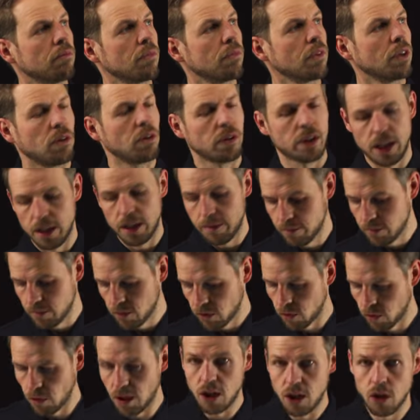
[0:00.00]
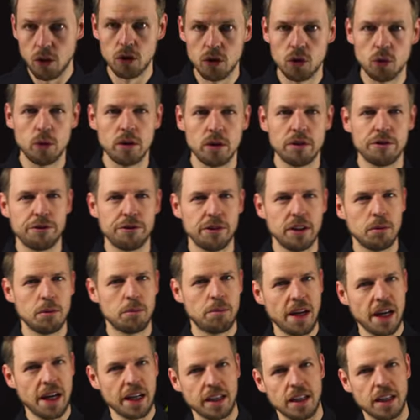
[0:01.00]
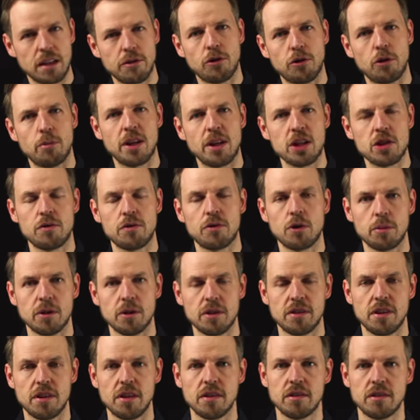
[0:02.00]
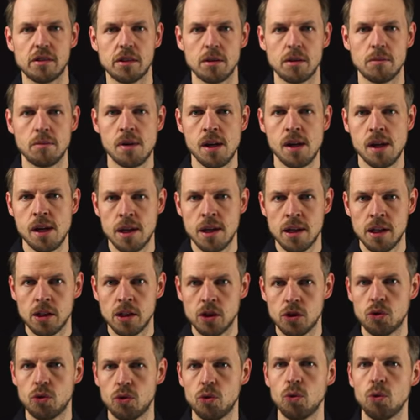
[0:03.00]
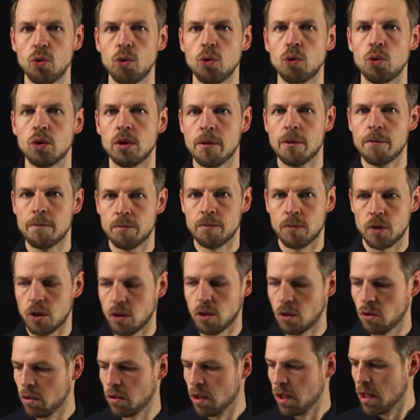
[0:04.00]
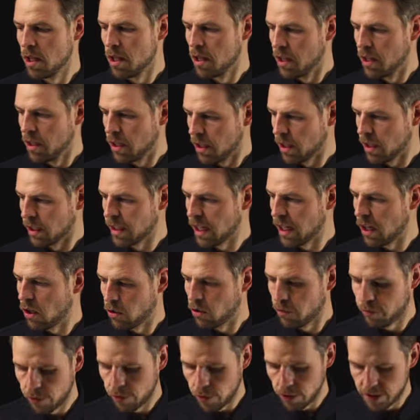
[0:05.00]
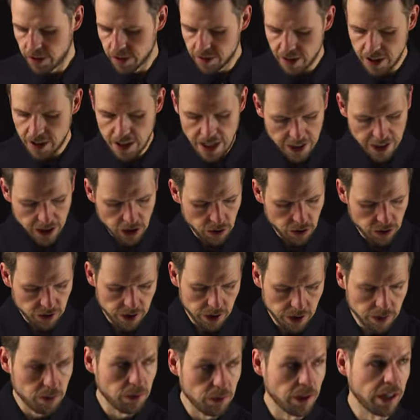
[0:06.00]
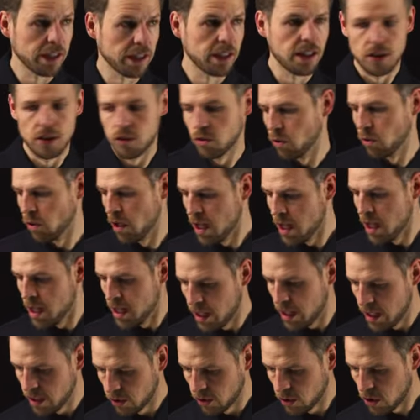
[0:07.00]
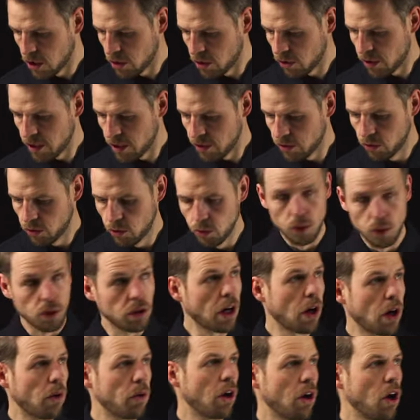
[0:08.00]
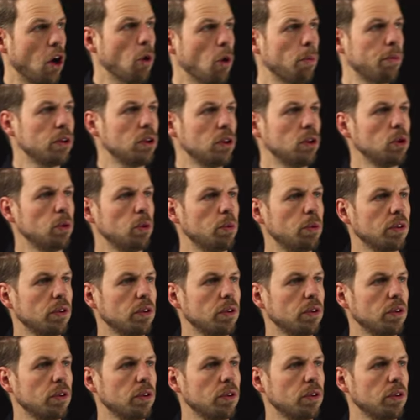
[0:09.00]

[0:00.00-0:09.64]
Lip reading: Okay. So how do we feedback information from the system to, you know, account for this inaccuracy, right? And so in contrast to our open loop